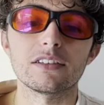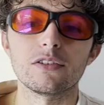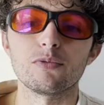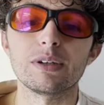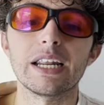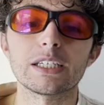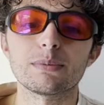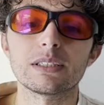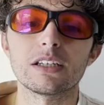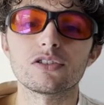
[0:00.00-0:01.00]
the redox
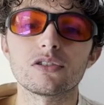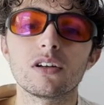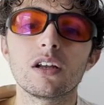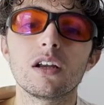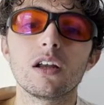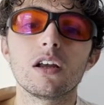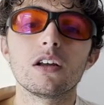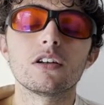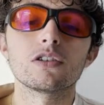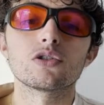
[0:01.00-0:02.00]
potential.
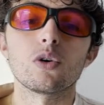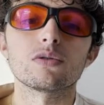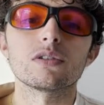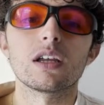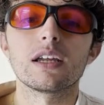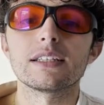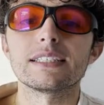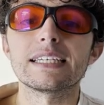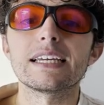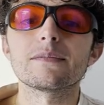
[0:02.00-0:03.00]
So
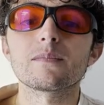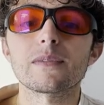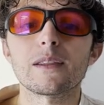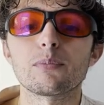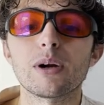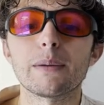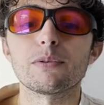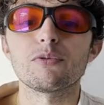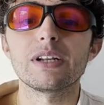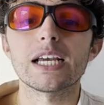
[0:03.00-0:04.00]
to get proper
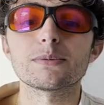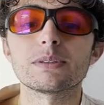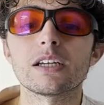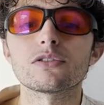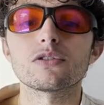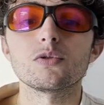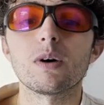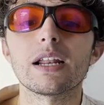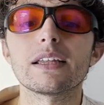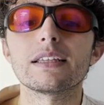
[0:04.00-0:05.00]
redox potential, you
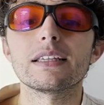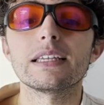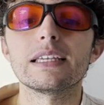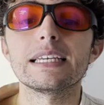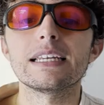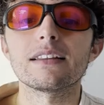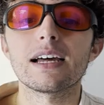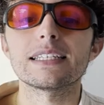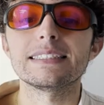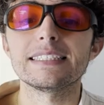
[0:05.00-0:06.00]
want to eat a
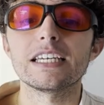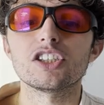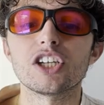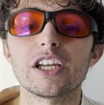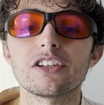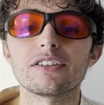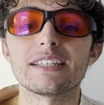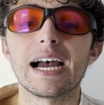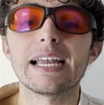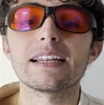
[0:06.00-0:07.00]
lot of DHA in your
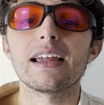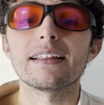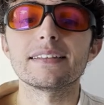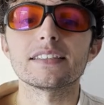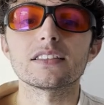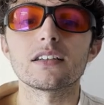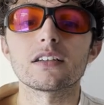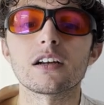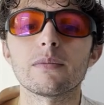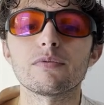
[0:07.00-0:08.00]
diet. And this is going
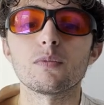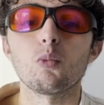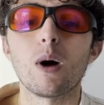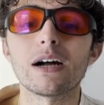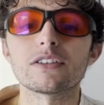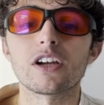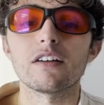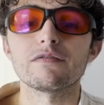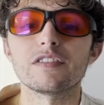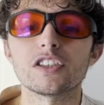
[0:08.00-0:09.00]
to come from
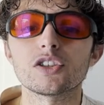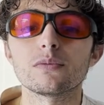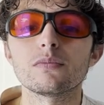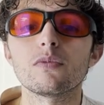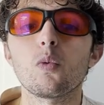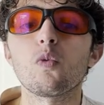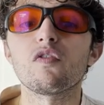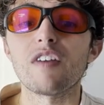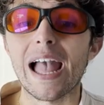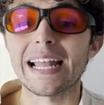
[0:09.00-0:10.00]
wild-caught fish,
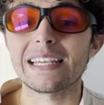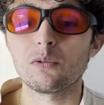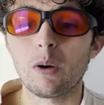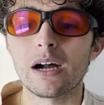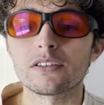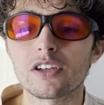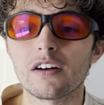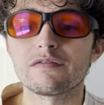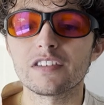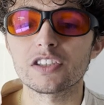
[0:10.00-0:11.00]
fatty
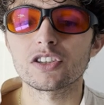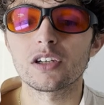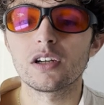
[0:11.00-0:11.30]
wild-caught fish.